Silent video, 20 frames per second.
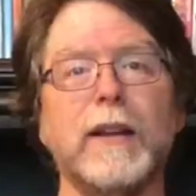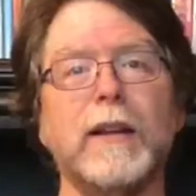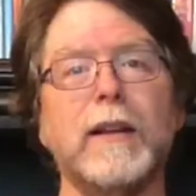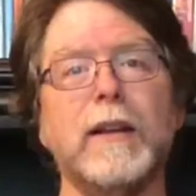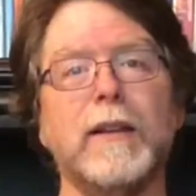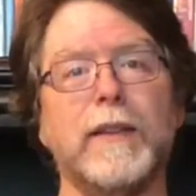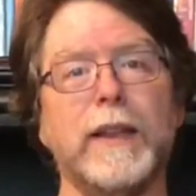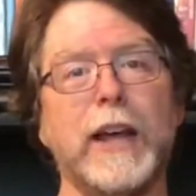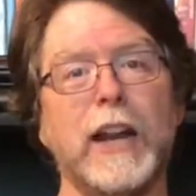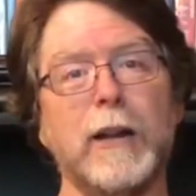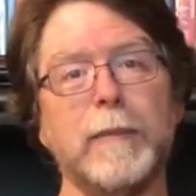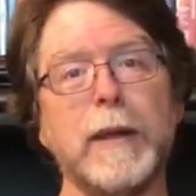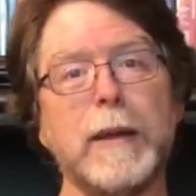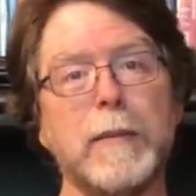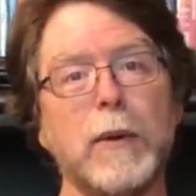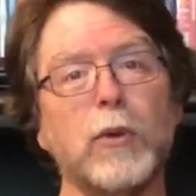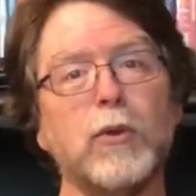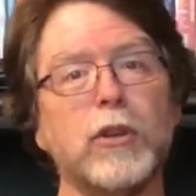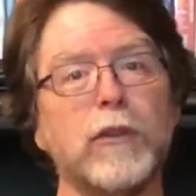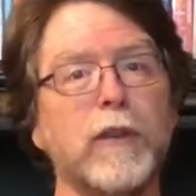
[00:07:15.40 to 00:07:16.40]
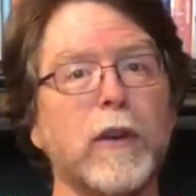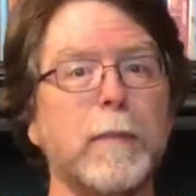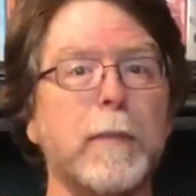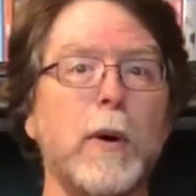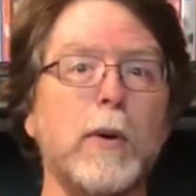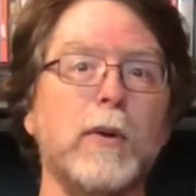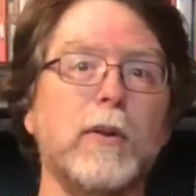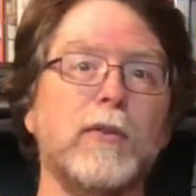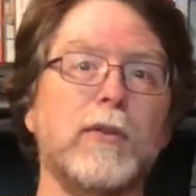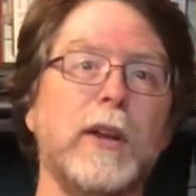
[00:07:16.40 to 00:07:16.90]
and that'll be most of your
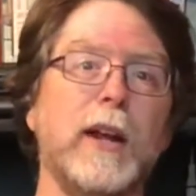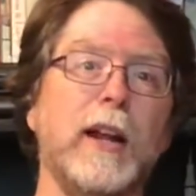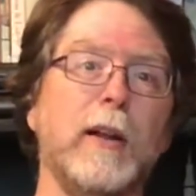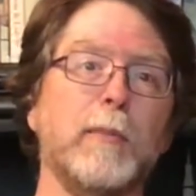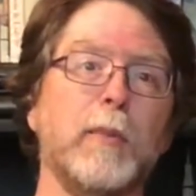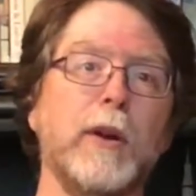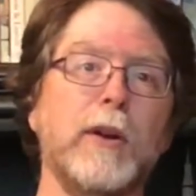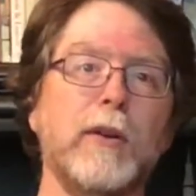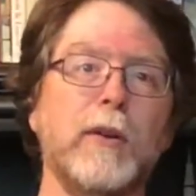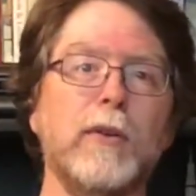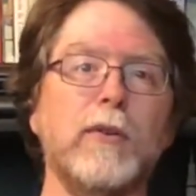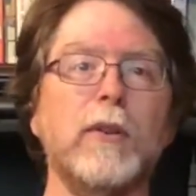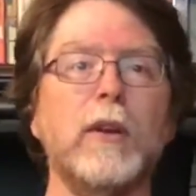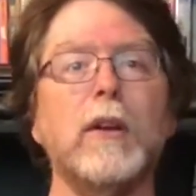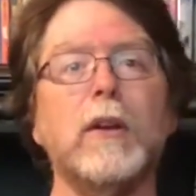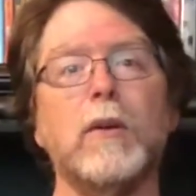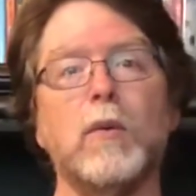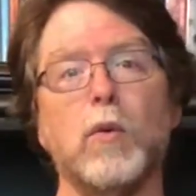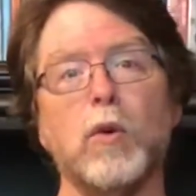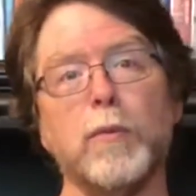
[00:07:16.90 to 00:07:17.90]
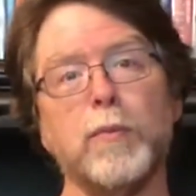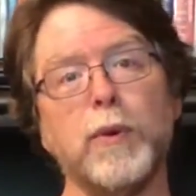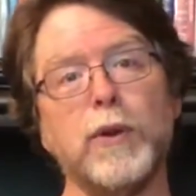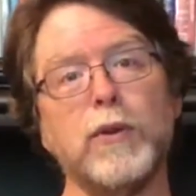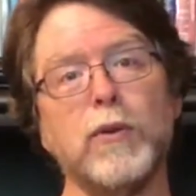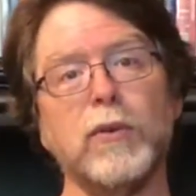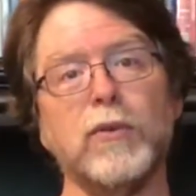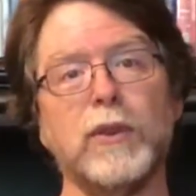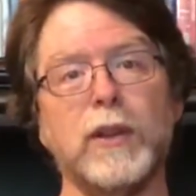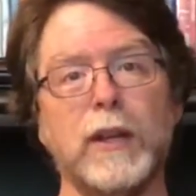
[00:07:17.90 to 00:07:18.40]
Bowden-style printers, or
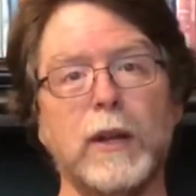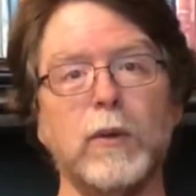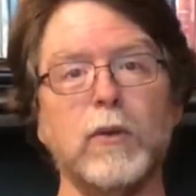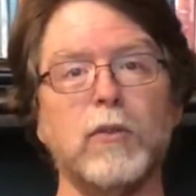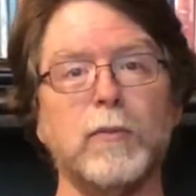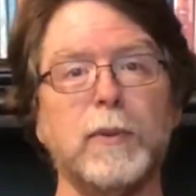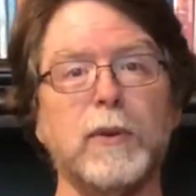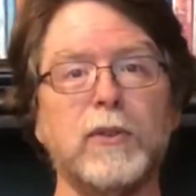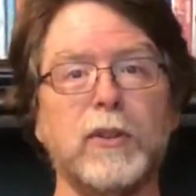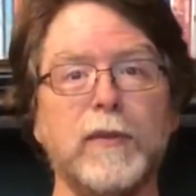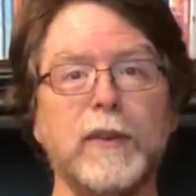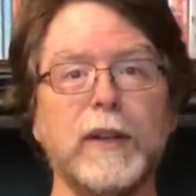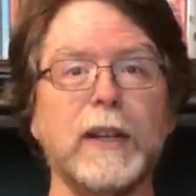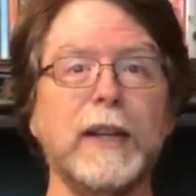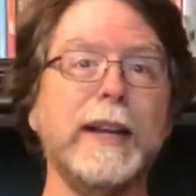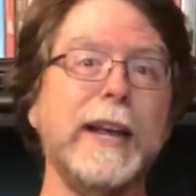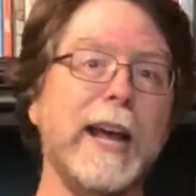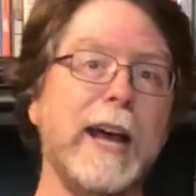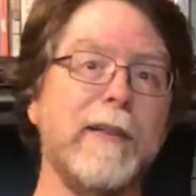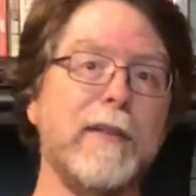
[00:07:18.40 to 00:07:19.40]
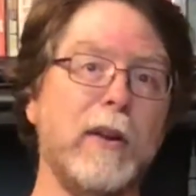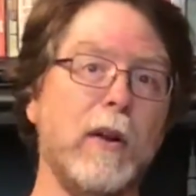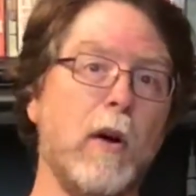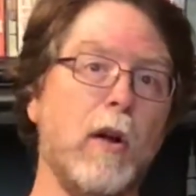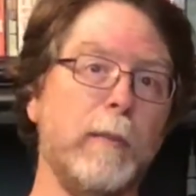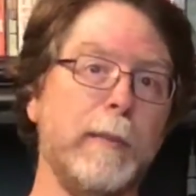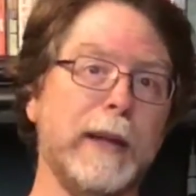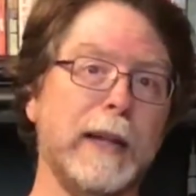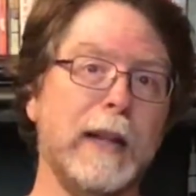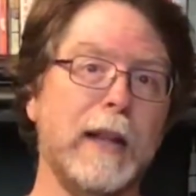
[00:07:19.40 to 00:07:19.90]
printers that don't specifically have an
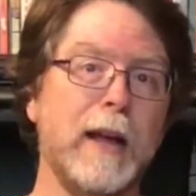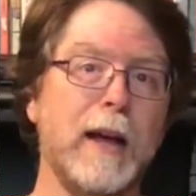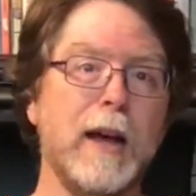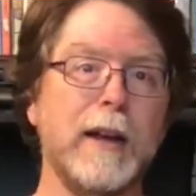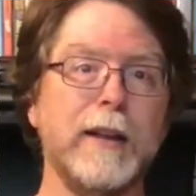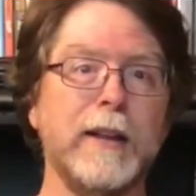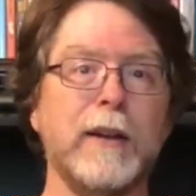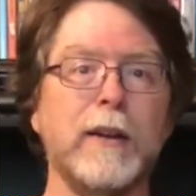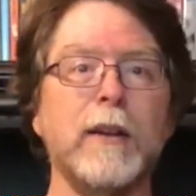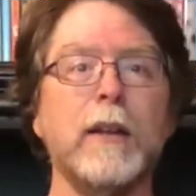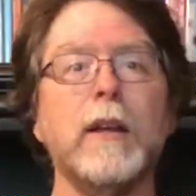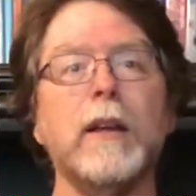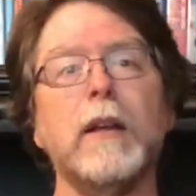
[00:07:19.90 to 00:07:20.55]
all-metal hot end,